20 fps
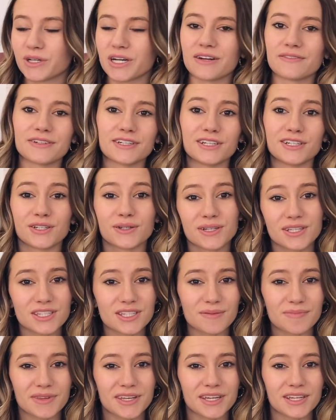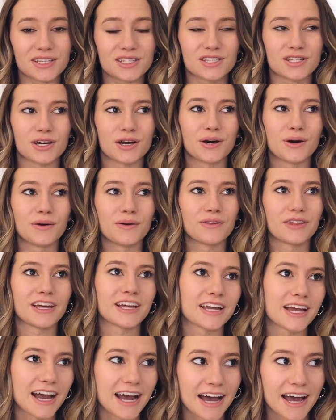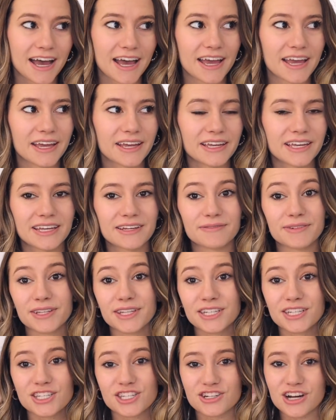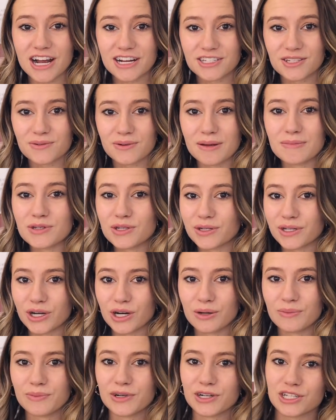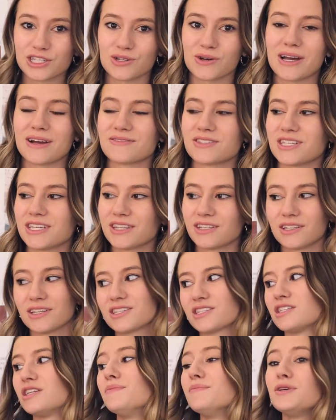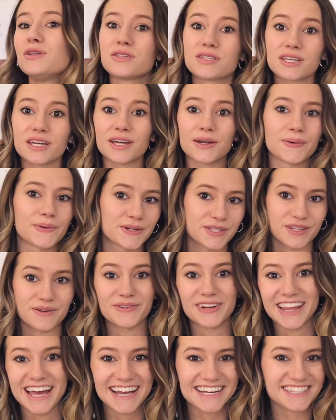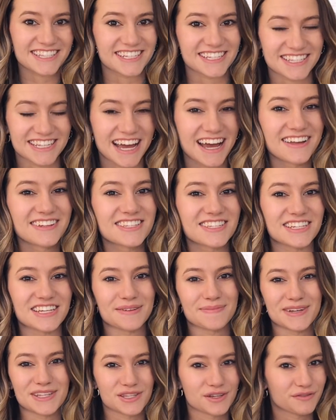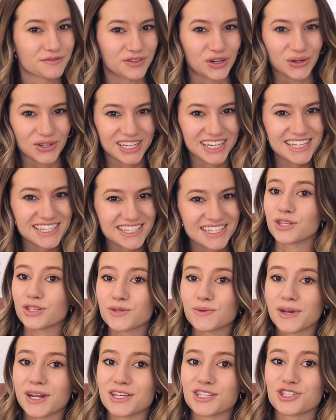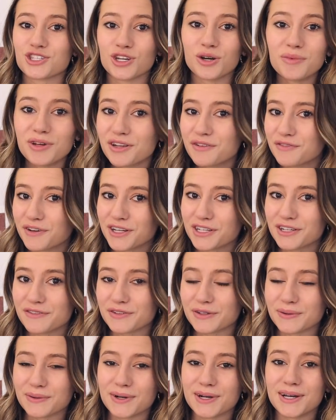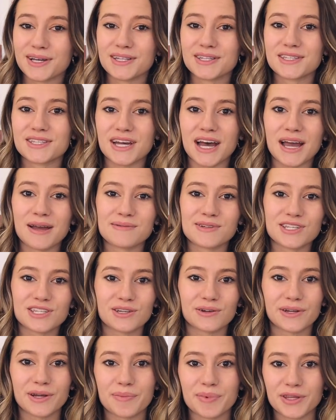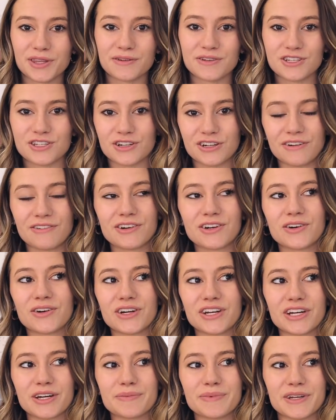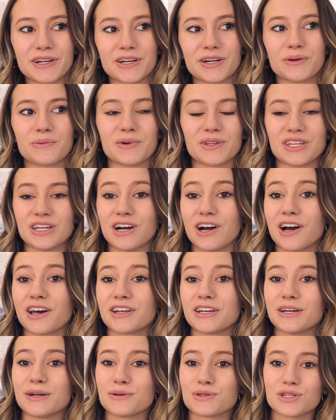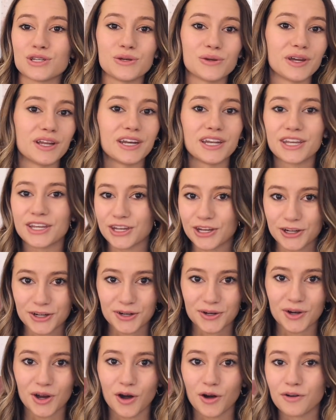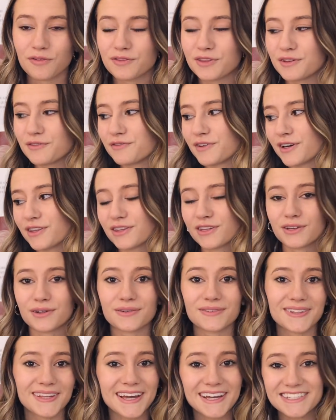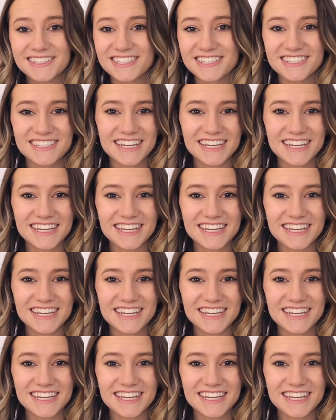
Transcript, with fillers: whenever you're doing something. So like I get really distracted when I'm doing homework, so I have to either listen to music or some relaxing sounds to keep myself focused. But this one has so many fun different ones. I'm just going to put their screen recording up here with the audio so you can hear all of the fun little relaxing